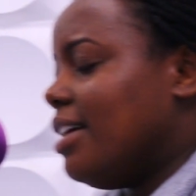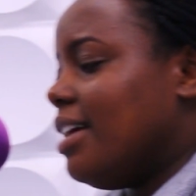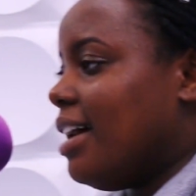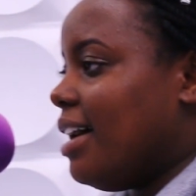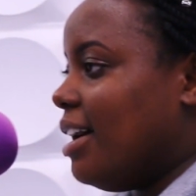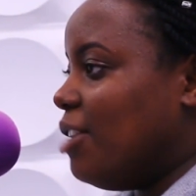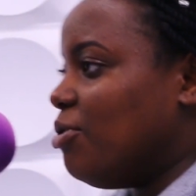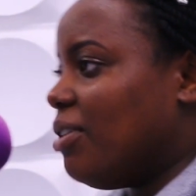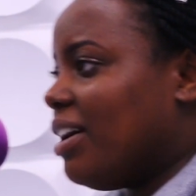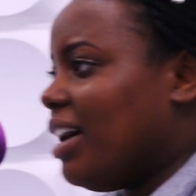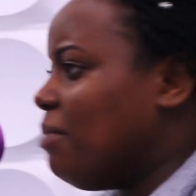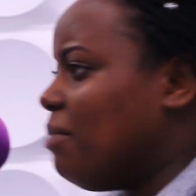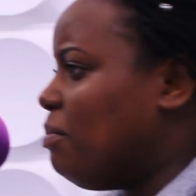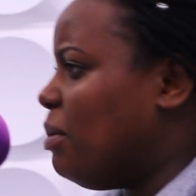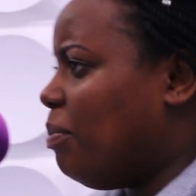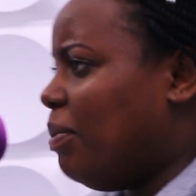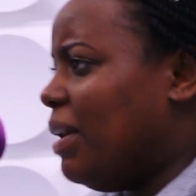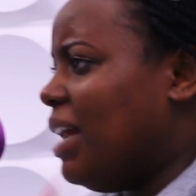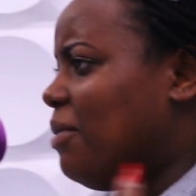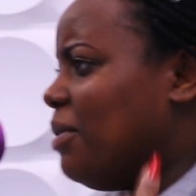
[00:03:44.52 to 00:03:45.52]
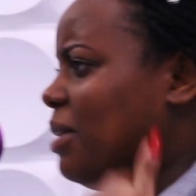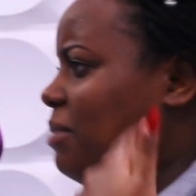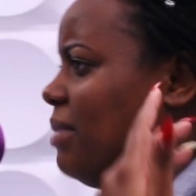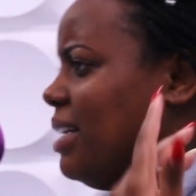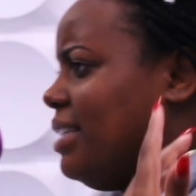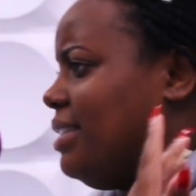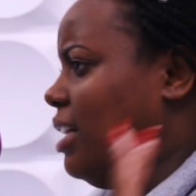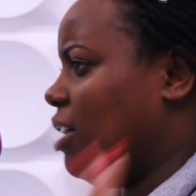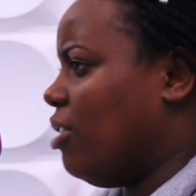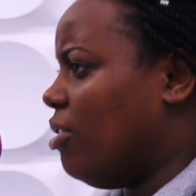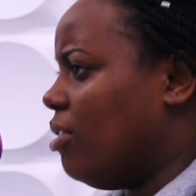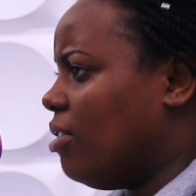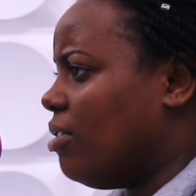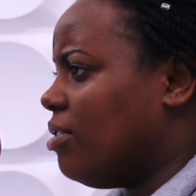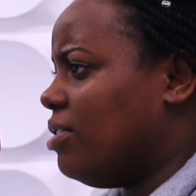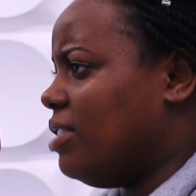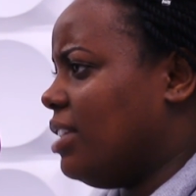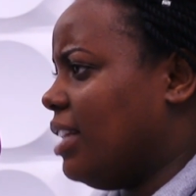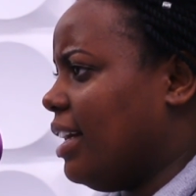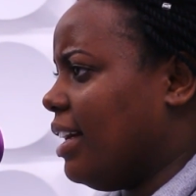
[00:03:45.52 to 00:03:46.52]
Yeah, you can't be playing with my
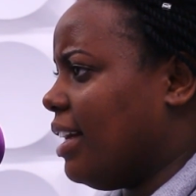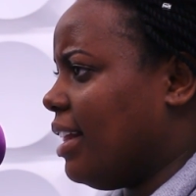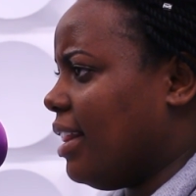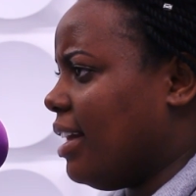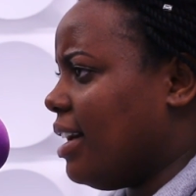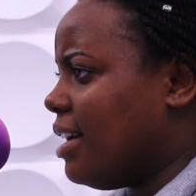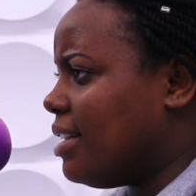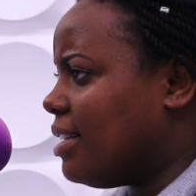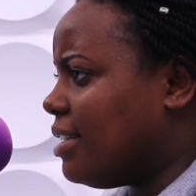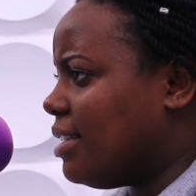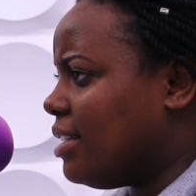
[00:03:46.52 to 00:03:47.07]
psychology like that.